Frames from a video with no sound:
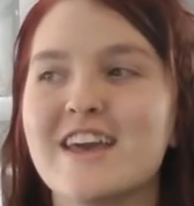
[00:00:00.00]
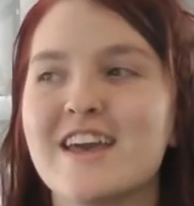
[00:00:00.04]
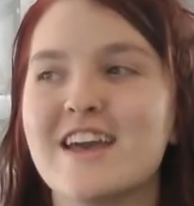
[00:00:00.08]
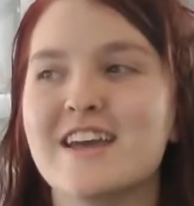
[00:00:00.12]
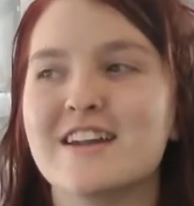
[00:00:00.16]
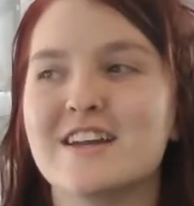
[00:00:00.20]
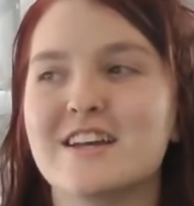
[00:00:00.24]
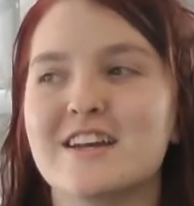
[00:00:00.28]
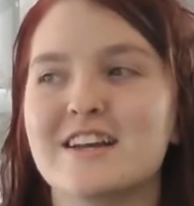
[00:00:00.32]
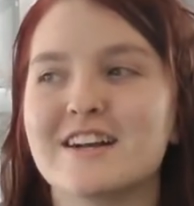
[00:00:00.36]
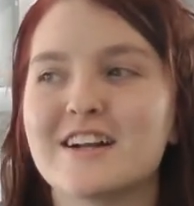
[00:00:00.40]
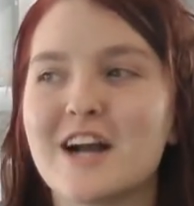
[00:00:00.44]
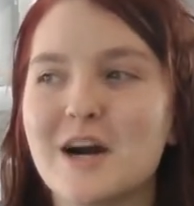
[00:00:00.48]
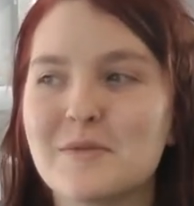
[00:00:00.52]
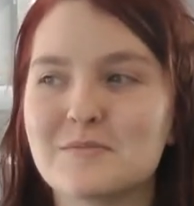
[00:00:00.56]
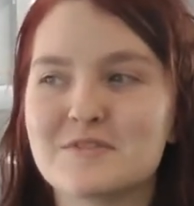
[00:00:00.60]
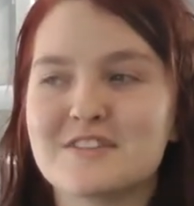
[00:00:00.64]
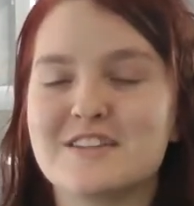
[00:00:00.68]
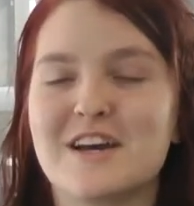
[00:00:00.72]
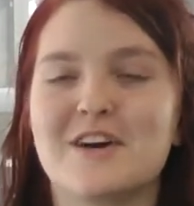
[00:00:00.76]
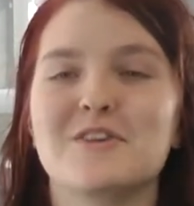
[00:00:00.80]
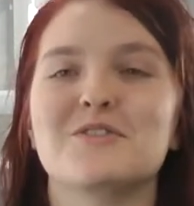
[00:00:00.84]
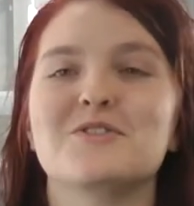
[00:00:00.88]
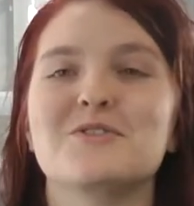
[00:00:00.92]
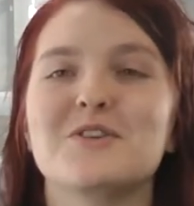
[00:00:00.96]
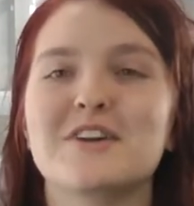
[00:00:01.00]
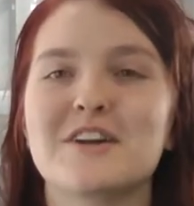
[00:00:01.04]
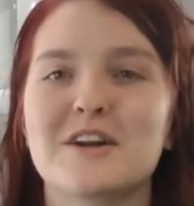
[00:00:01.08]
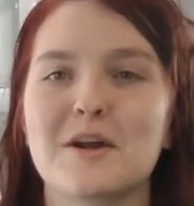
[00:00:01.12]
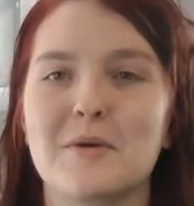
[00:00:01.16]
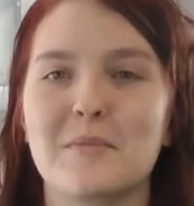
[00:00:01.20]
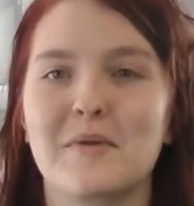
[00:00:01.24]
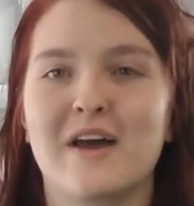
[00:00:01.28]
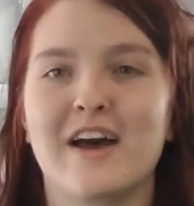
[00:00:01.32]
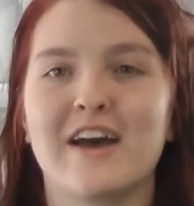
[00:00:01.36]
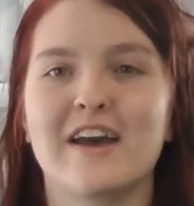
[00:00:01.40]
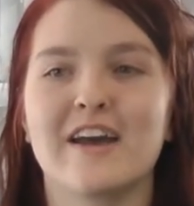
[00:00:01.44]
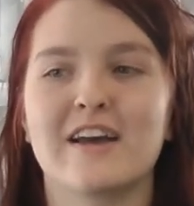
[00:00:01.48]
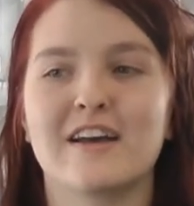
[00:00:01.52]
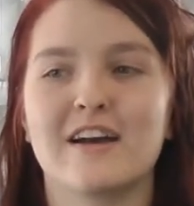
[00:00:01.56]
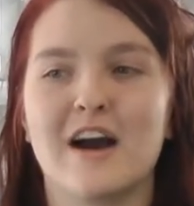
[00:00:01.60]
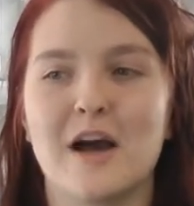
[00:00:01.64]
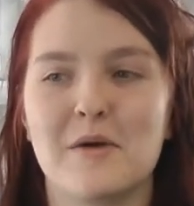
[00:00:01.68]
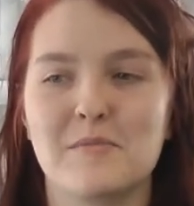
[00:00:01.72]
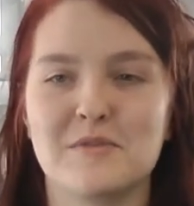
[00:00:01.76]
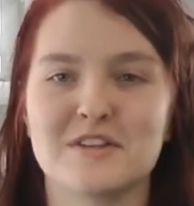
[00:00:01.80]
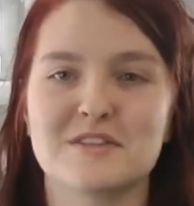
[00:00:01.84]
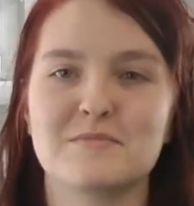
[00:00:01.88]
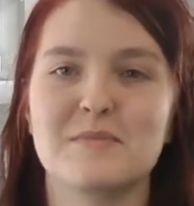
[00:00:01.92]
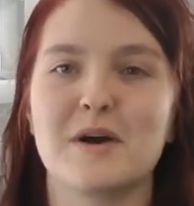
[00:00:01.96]
And then it comes down to it, and I'm like, I
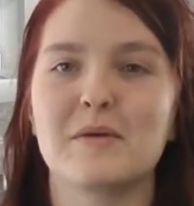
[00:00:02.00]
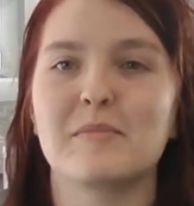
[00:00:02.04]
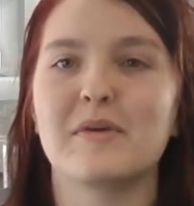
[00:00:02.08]
miss my